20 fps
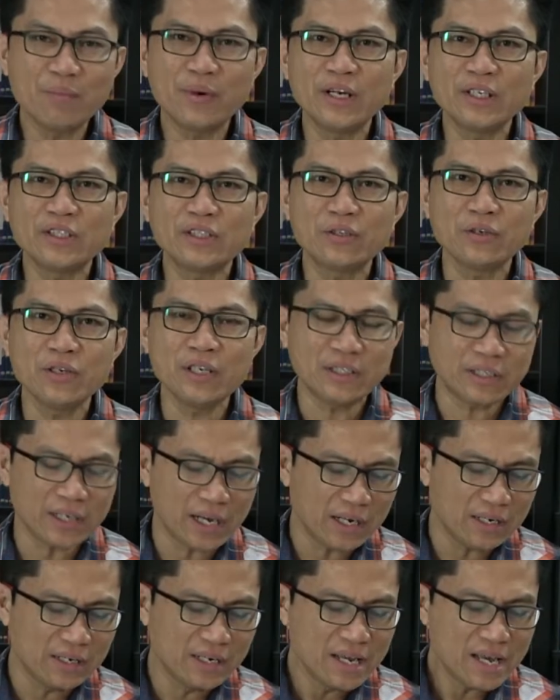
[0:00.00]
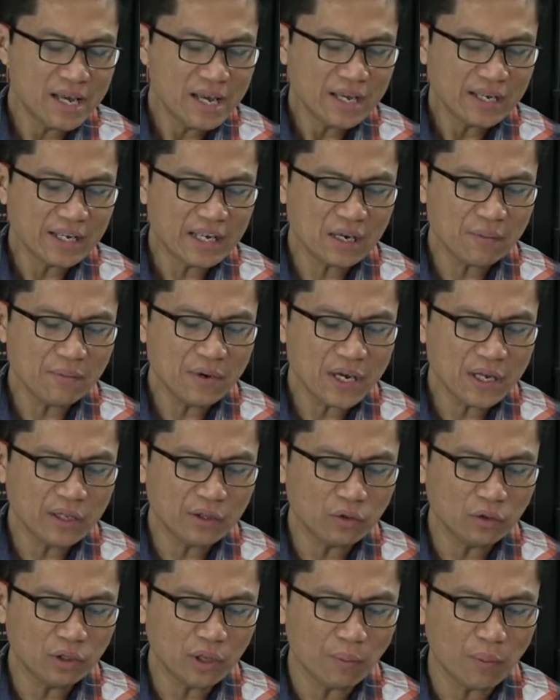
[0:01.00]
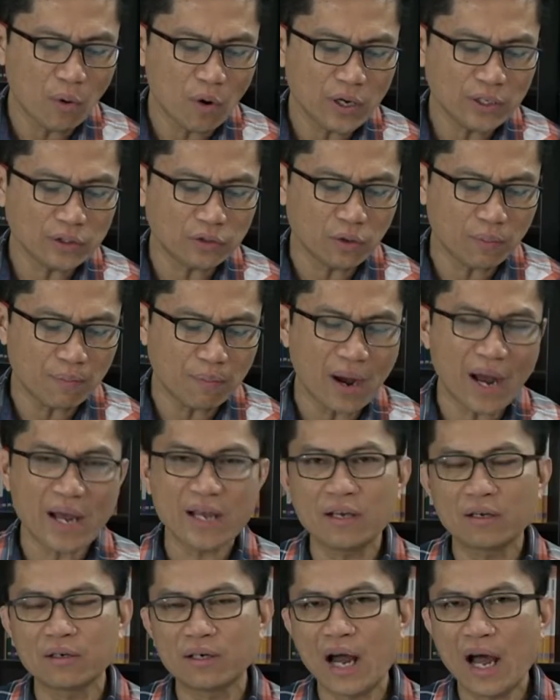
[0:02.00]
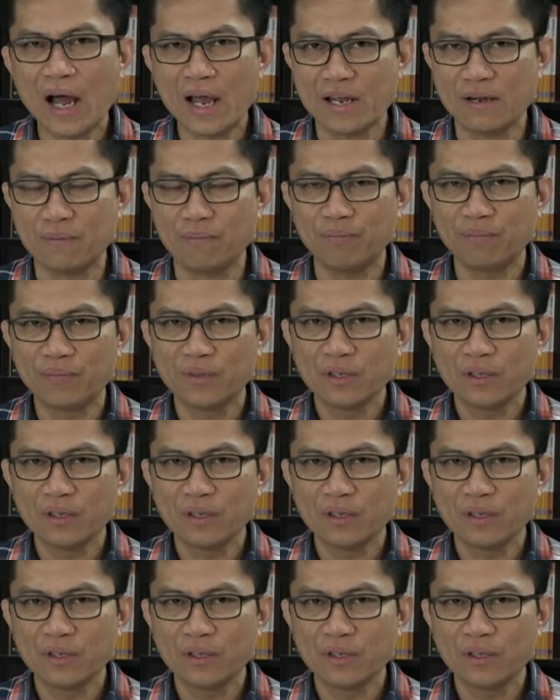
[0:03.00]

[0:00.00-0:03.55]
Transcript: verse 2, he said, give heed to the voice of my cry.